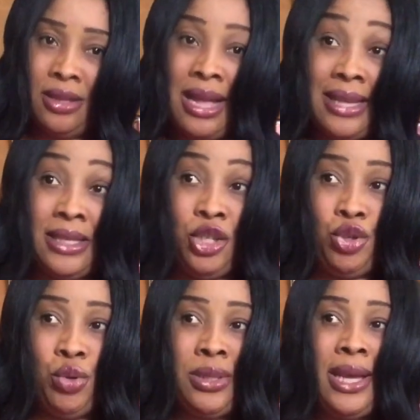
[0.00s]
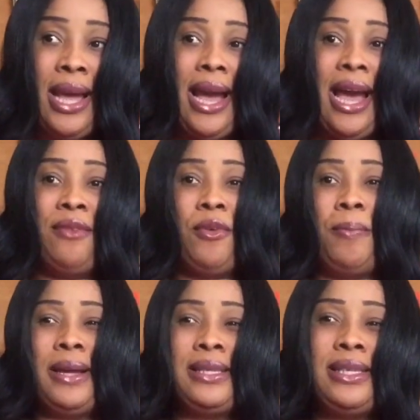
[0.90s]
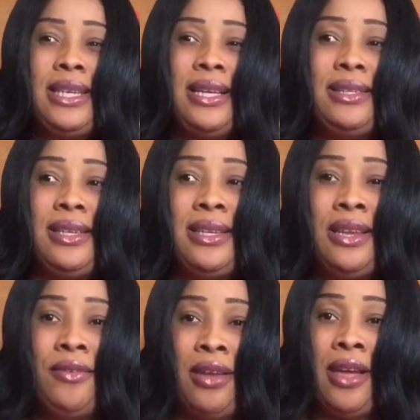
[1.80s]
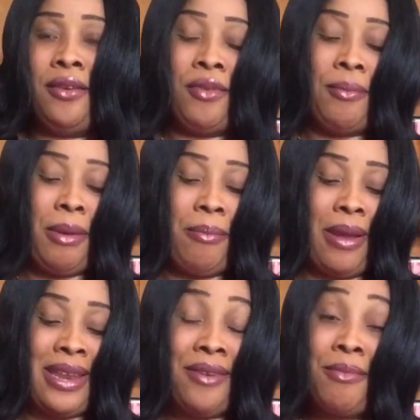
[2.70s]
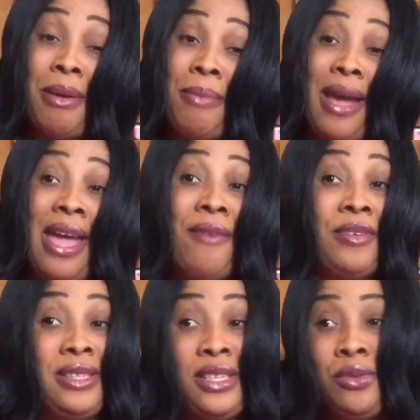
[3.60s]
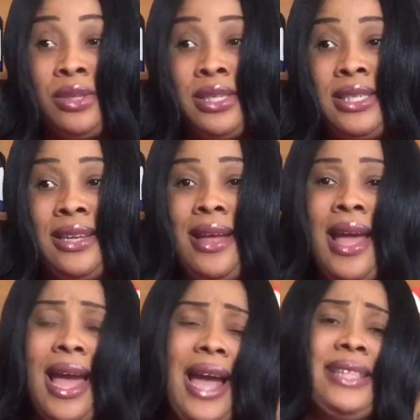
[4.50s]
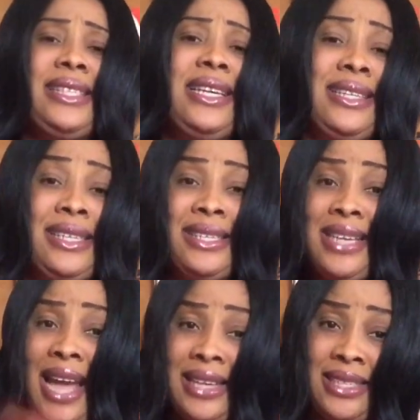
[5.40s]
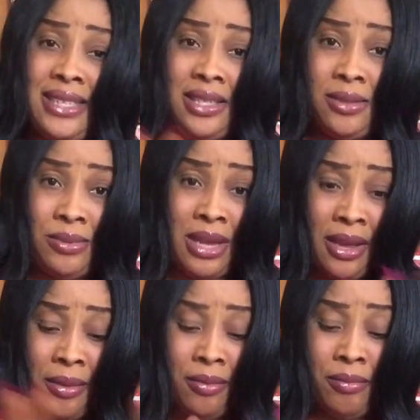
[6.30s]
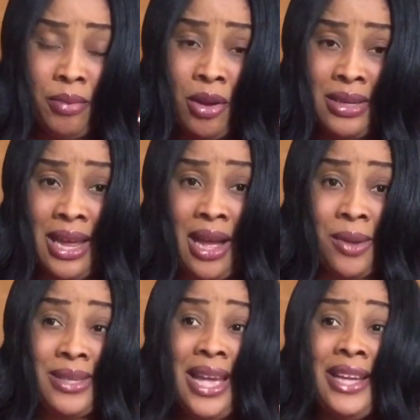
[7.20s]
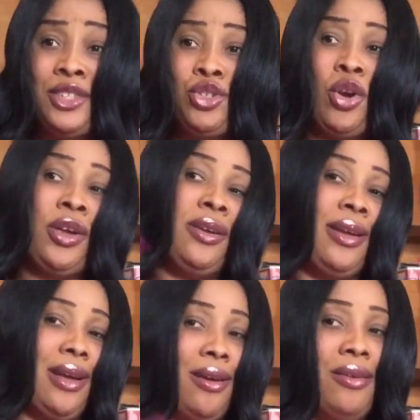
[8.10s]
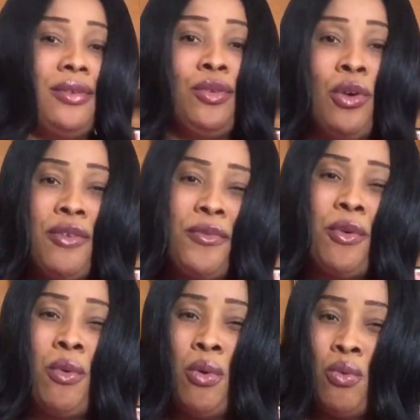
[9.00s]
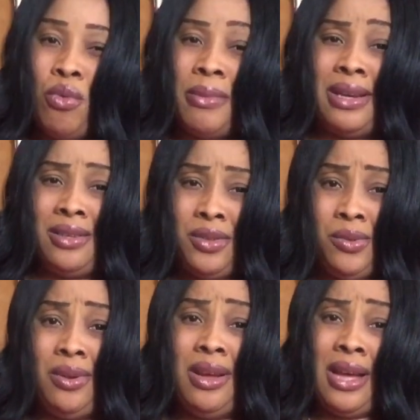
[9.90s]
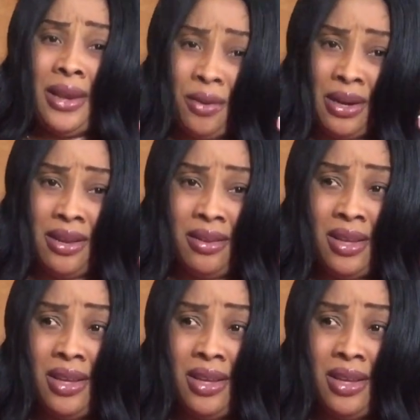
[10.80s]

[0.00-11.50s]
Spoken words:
That's the truth. And for Pisceans, they remember every single detail. I think these guys in this lockdowns enjoy going from one woman to another.